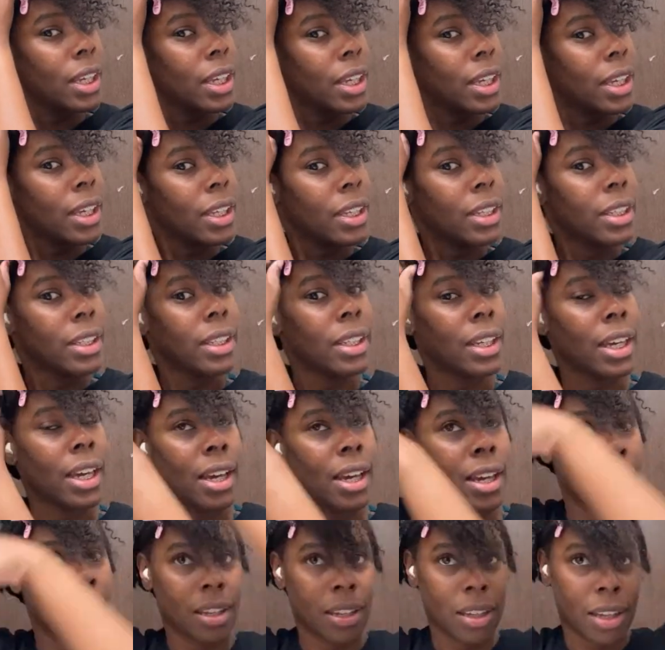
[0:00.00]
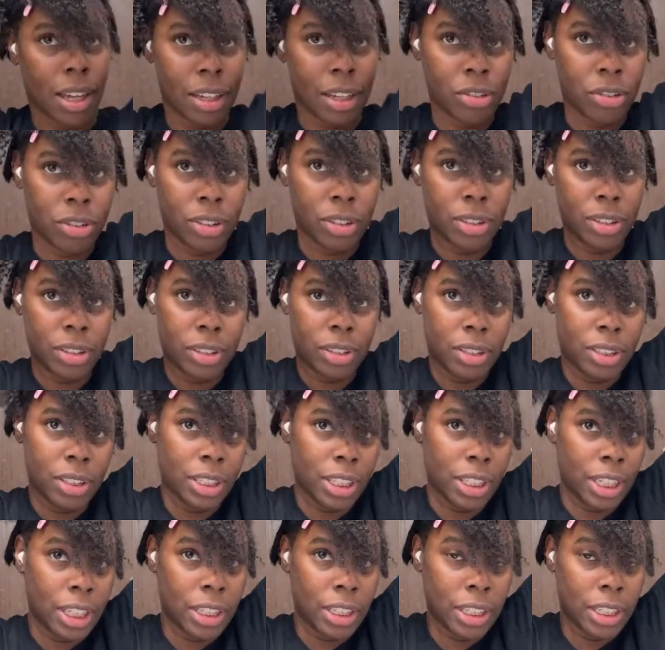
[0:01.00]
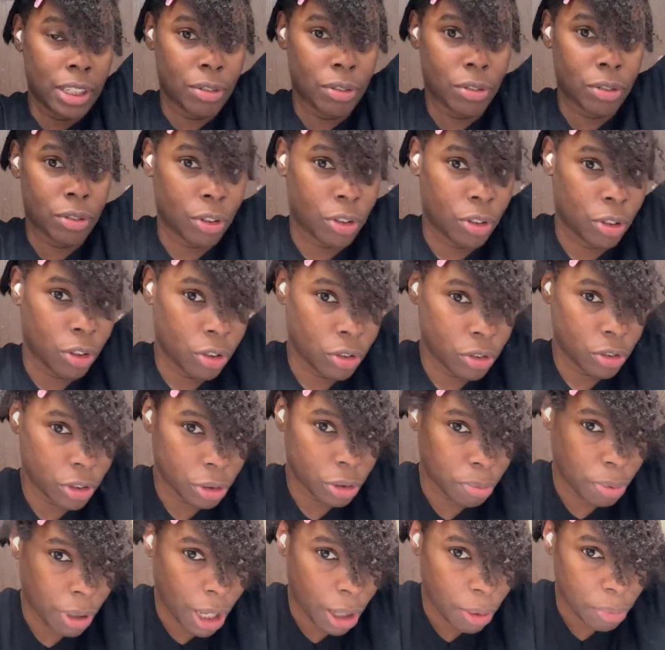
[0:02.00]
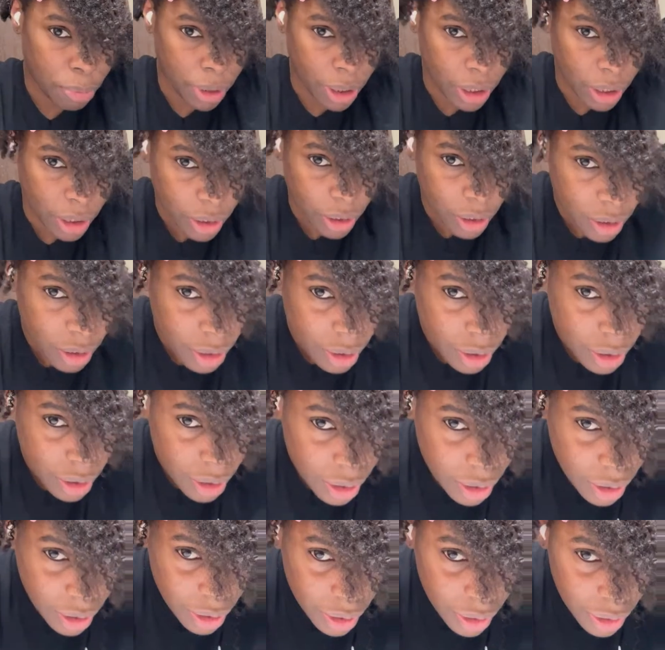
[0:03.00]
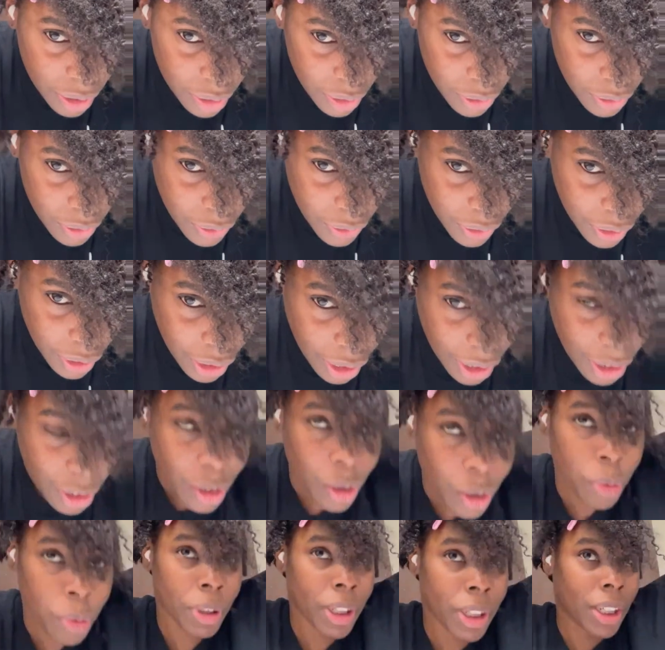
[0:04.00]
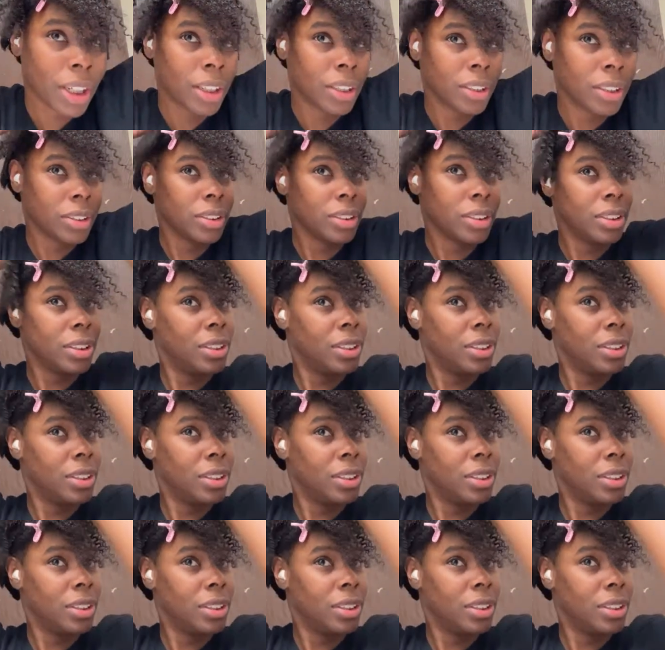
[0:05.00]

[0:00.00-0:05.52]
And yeah, the curls is popping. Like, oh my gosh.